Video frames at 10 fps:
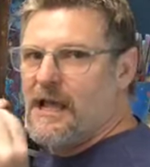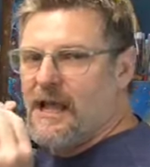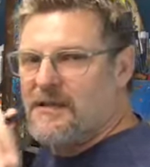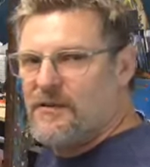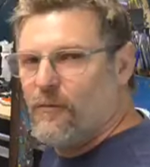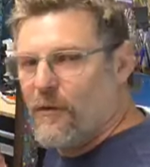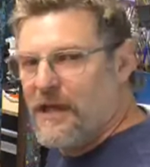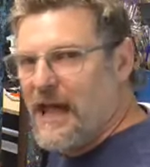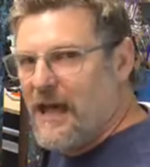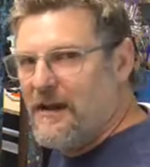And so
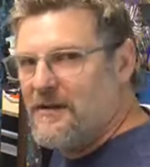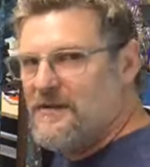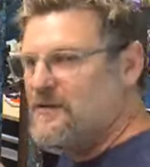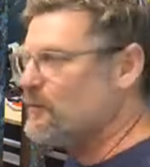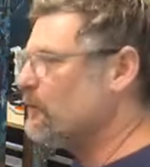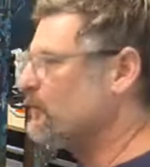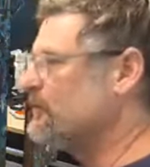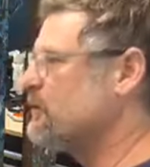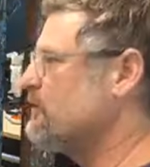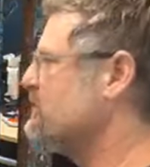when that is what we'll
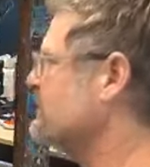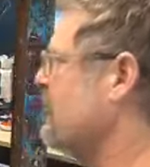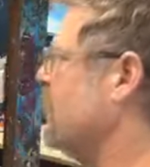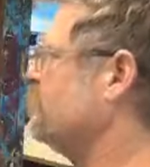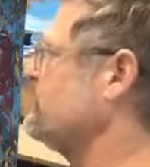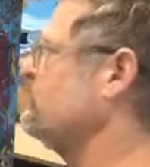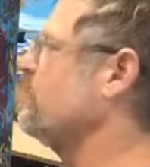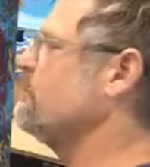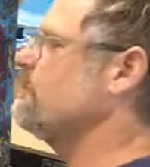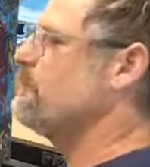do is I'll do
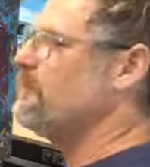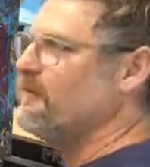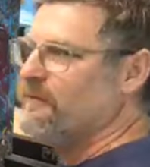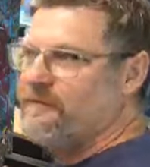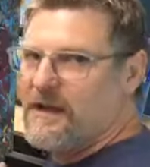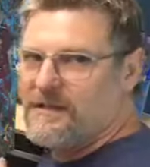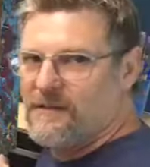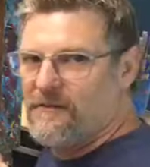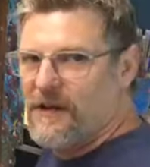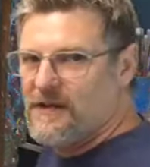one
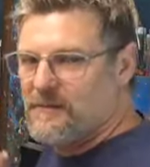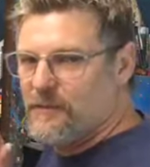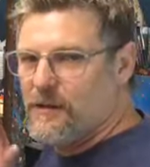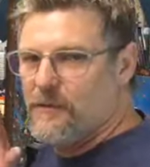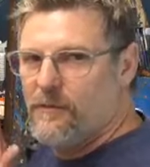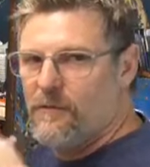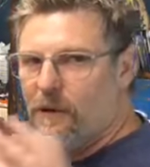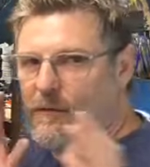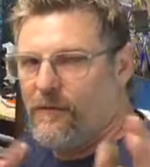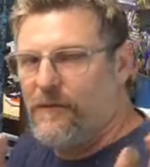face-to-face with you
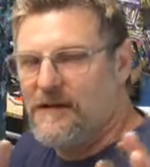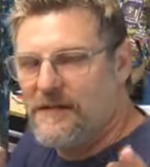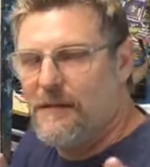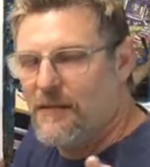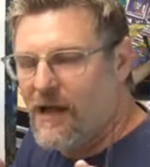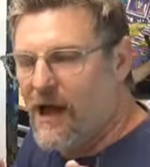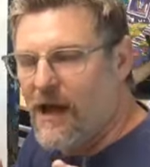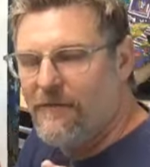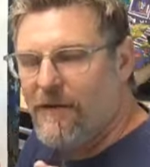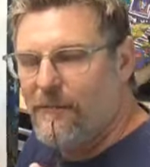over FaceTime
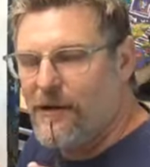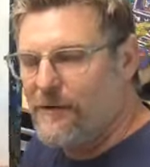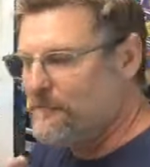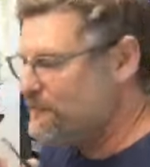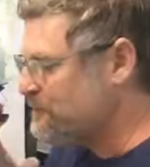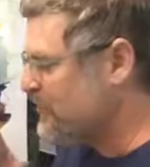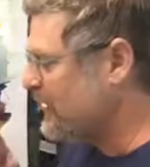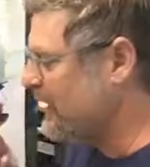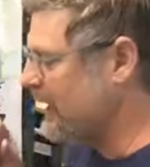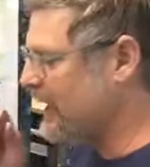Live,
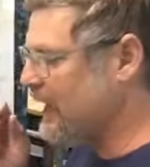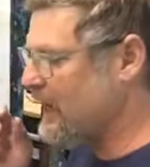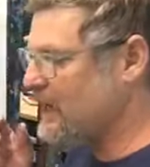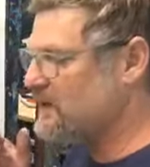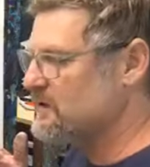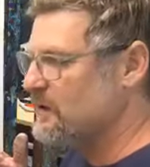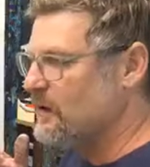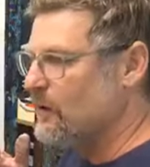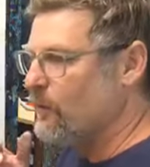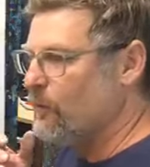and
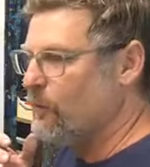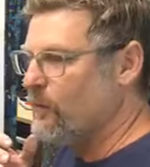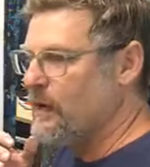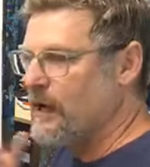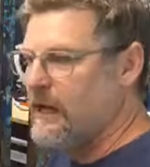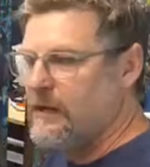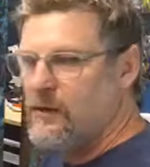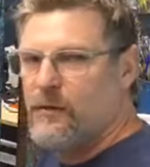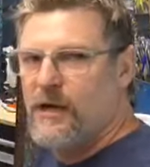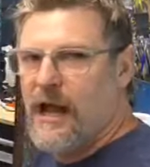
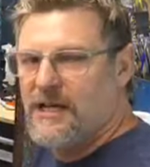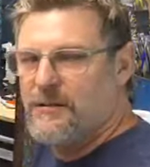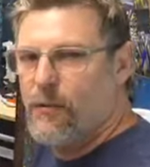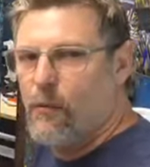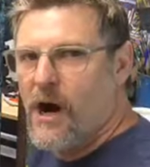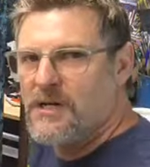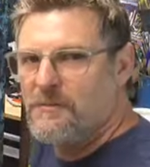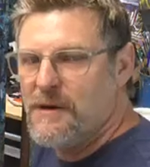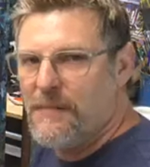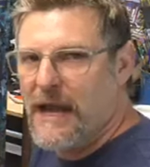you can actually
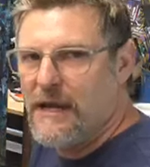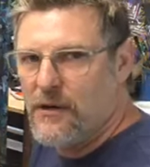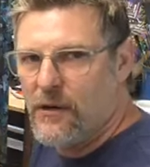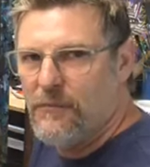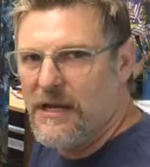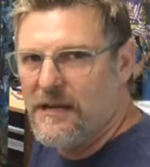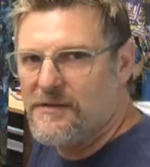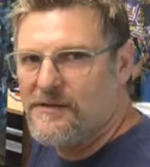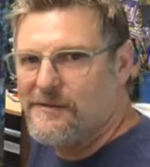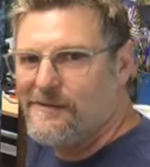watch me paint your
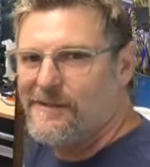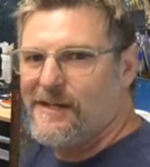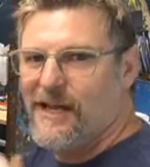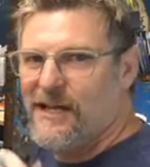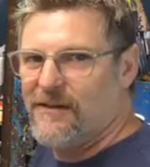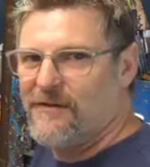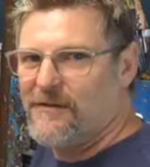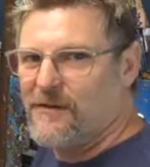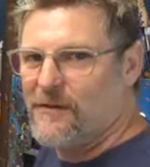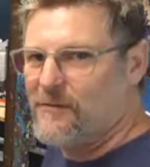piece and give
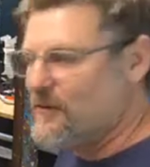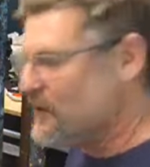it to you.